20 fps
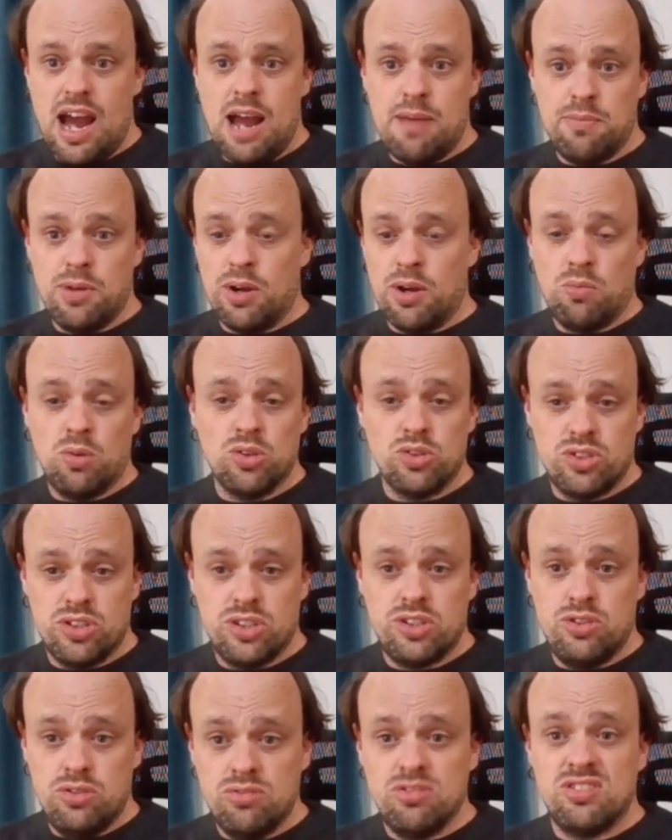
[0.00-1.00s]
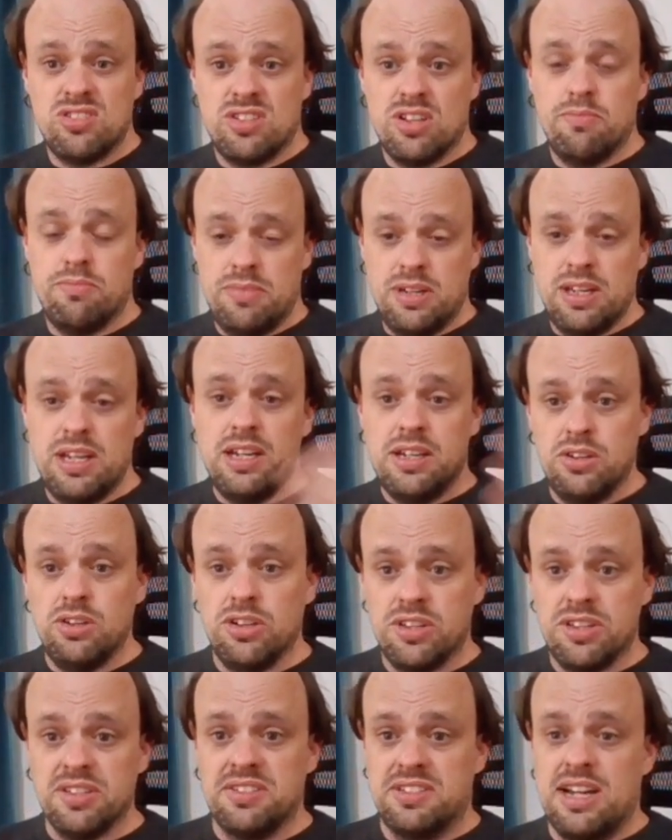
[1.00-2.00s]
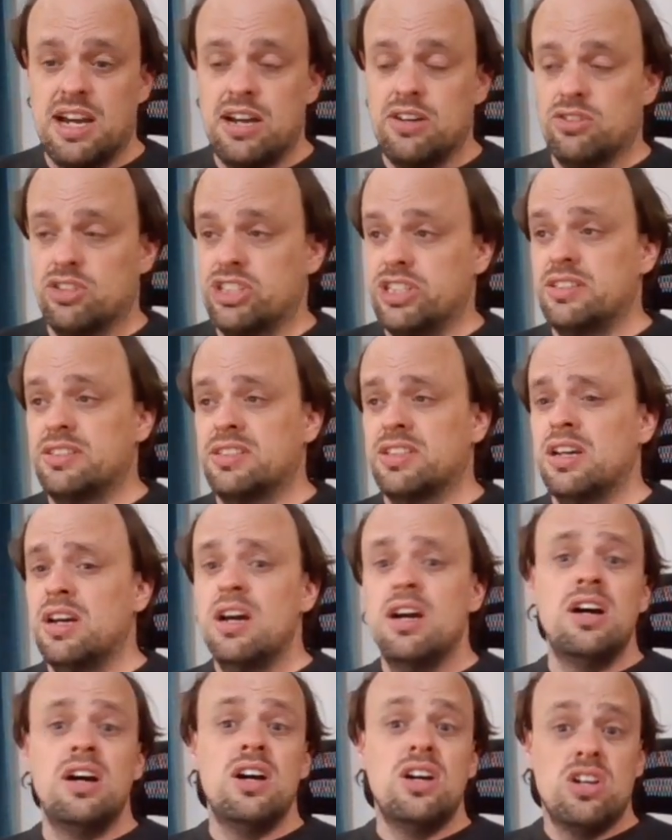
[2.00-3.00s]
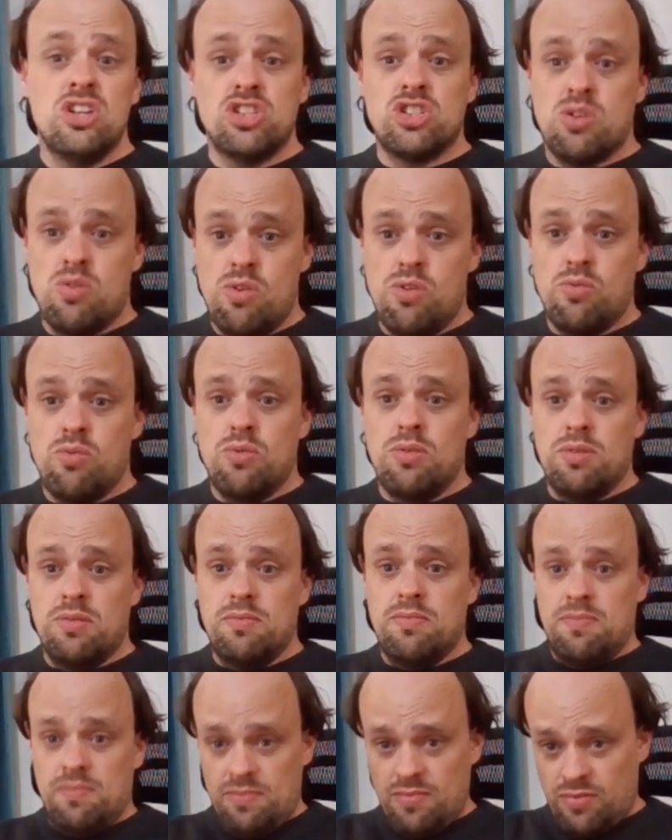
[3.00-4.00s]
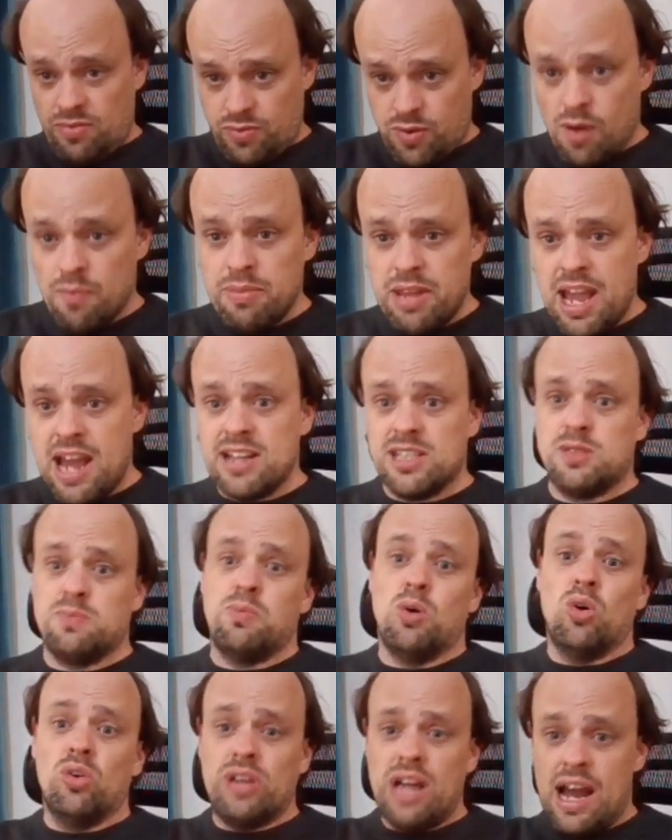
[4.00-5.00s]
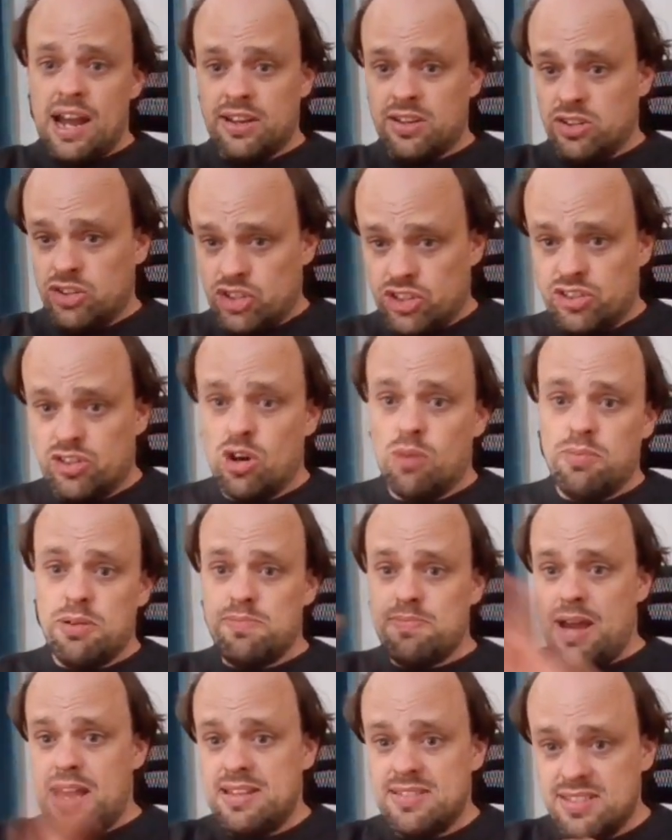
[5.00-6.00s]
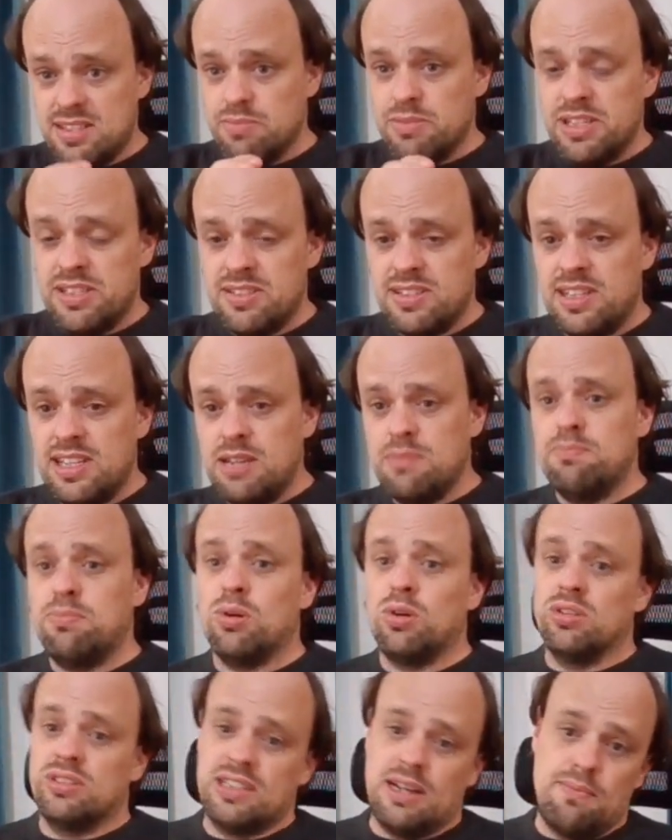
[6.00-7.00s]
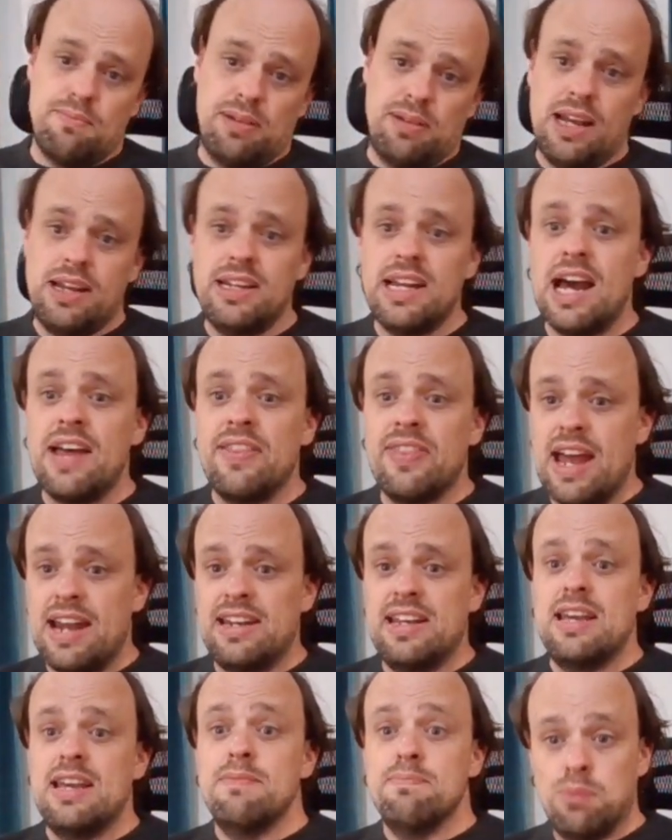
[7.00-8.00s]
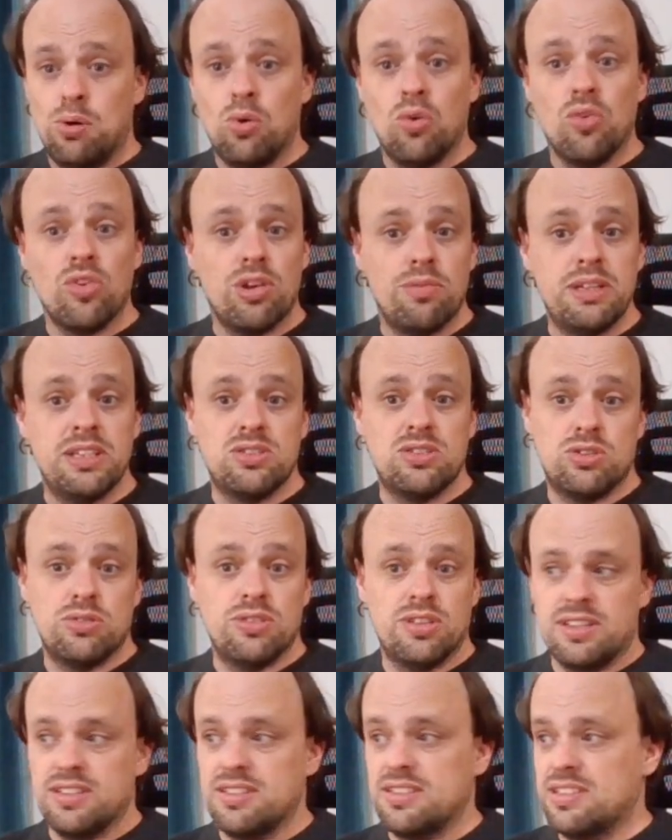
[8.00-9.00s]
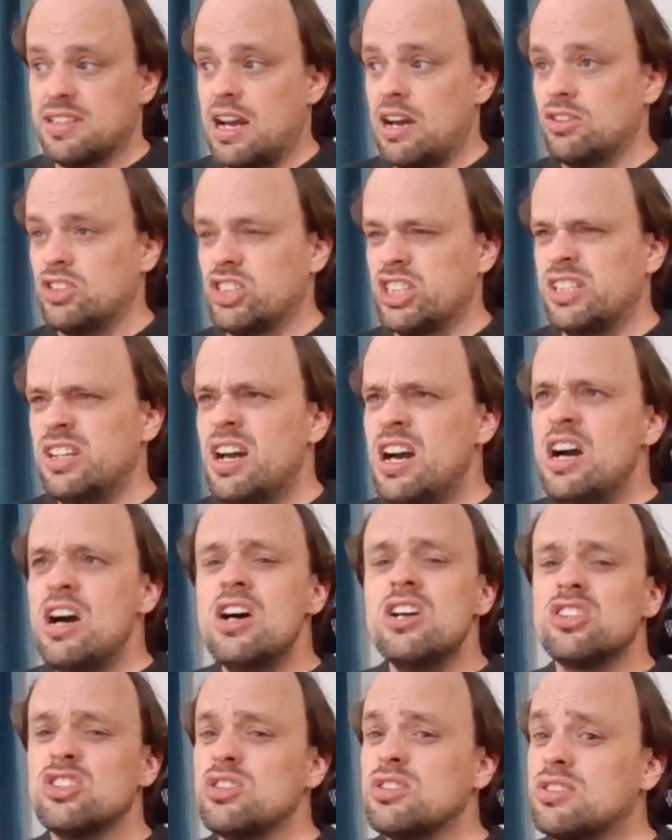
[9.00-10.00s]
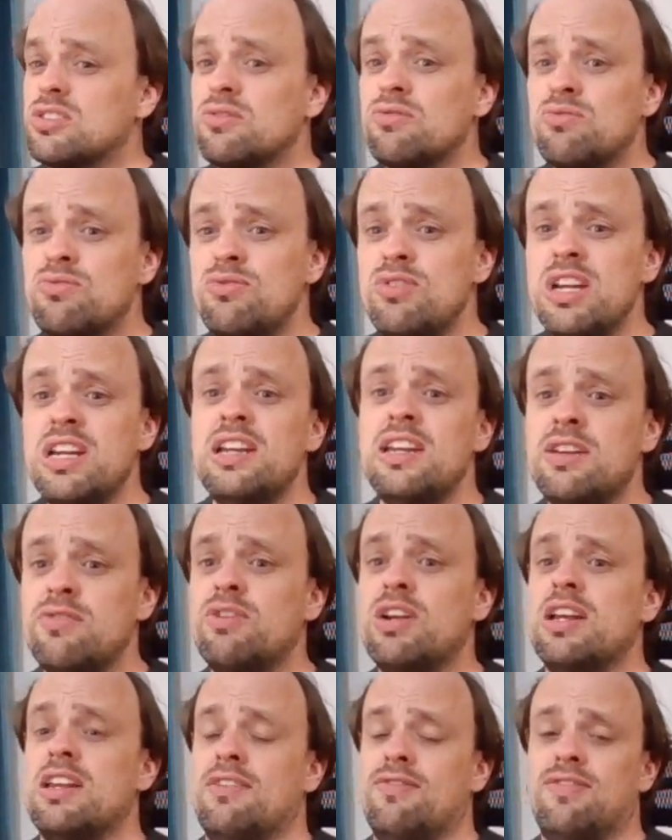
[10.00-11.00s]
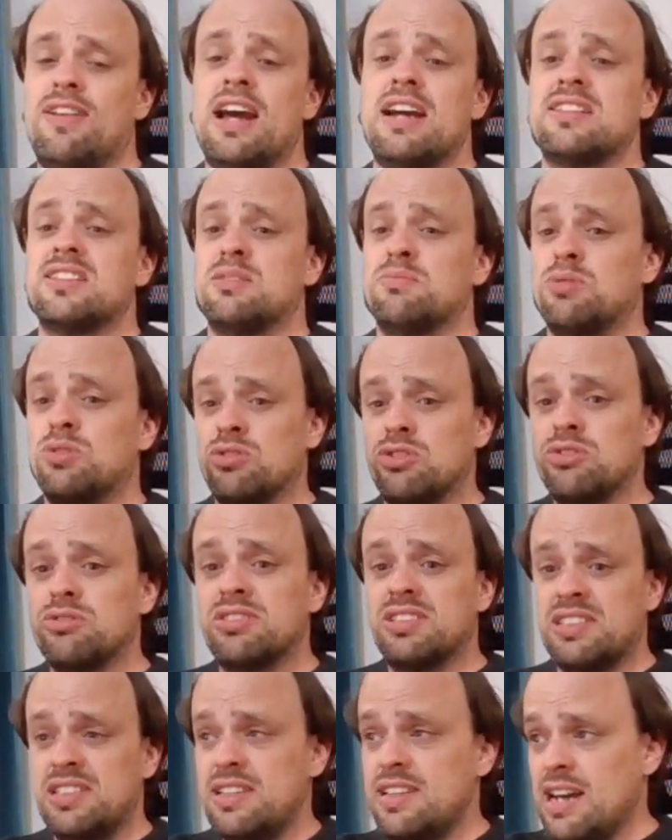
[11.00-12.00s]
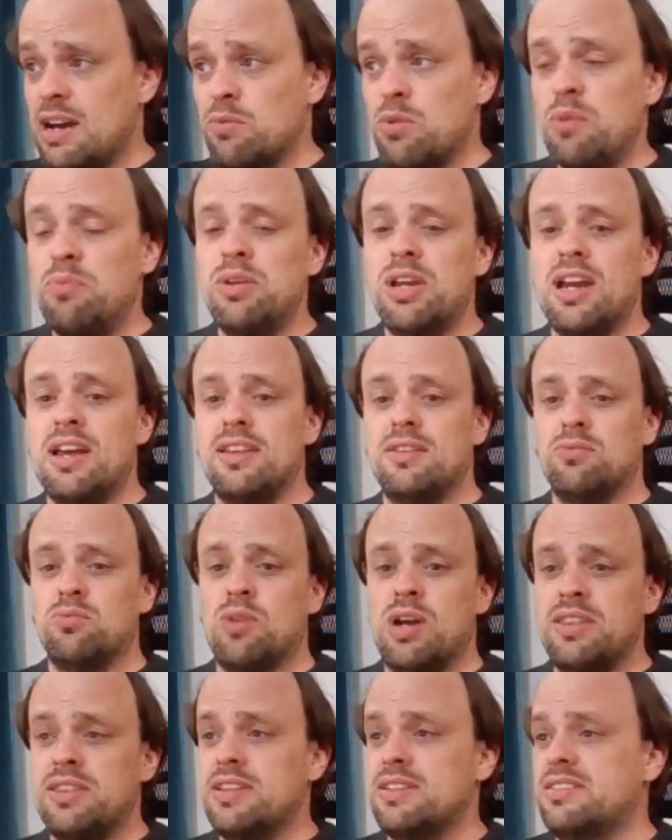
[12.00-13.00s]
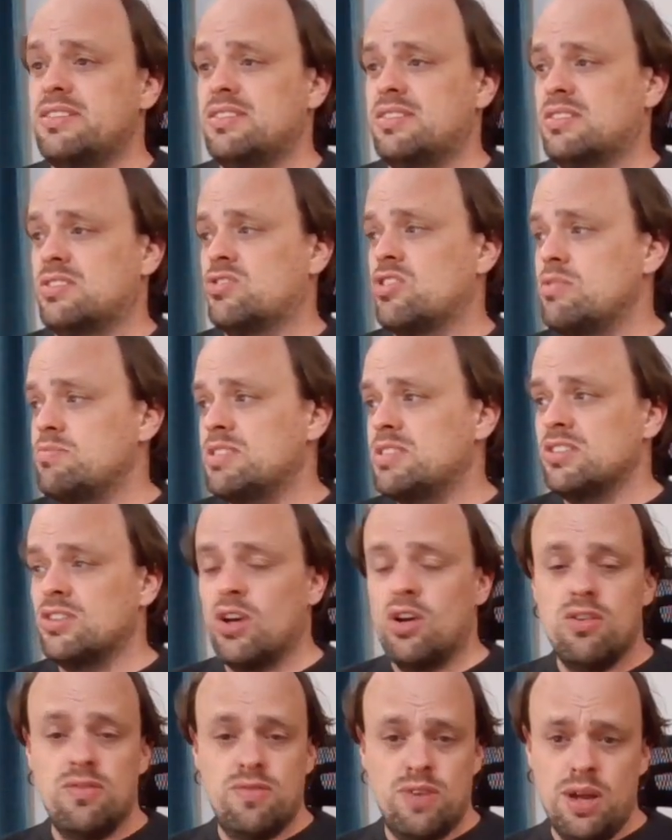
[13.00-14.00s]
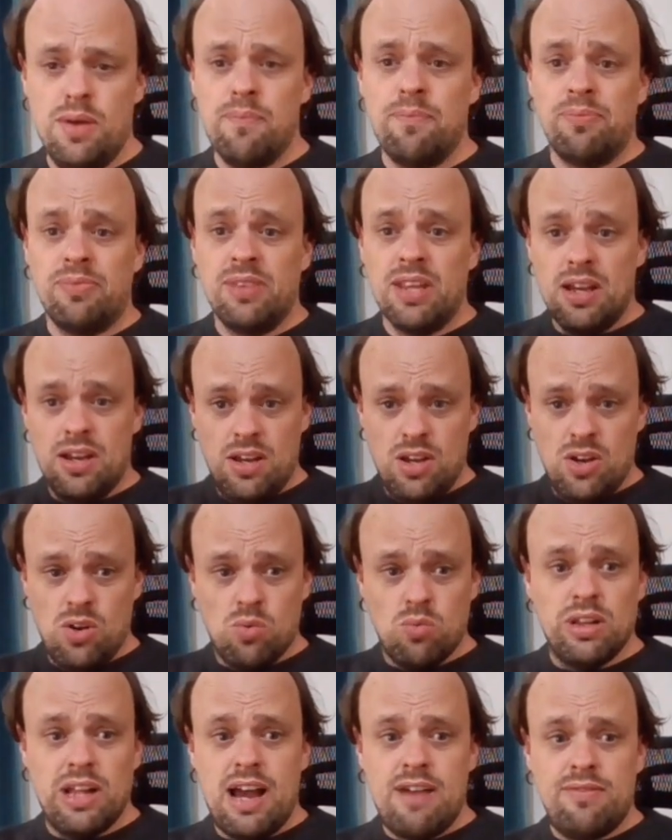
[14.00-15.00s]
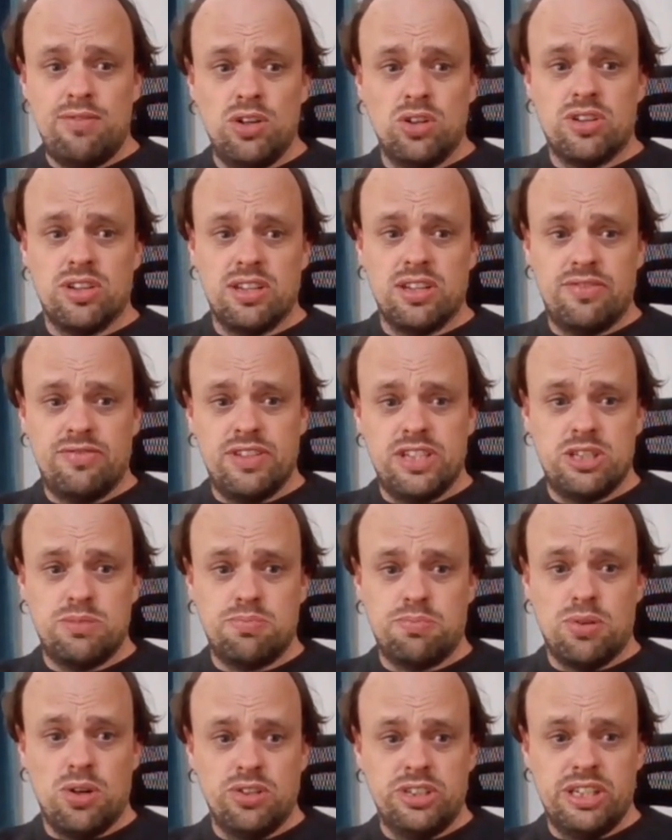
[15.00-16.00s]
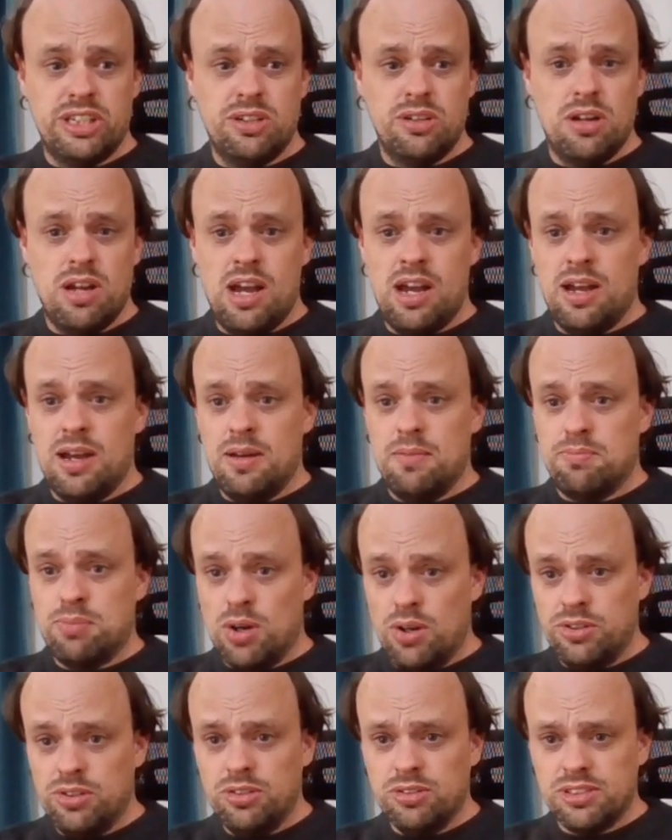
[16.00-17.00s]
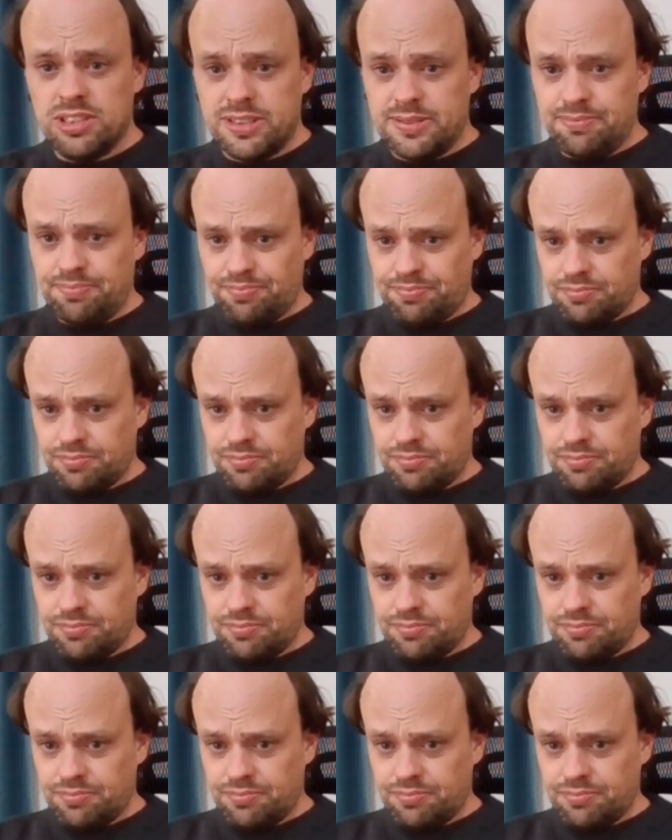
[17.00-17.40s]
I might want to use them in other style sheets. So from the export, I could just copy paste them into the import template and then import them into another style sheet. So it's really, really flexible. You'll see that when this script is over, we'll have a look at the finished product.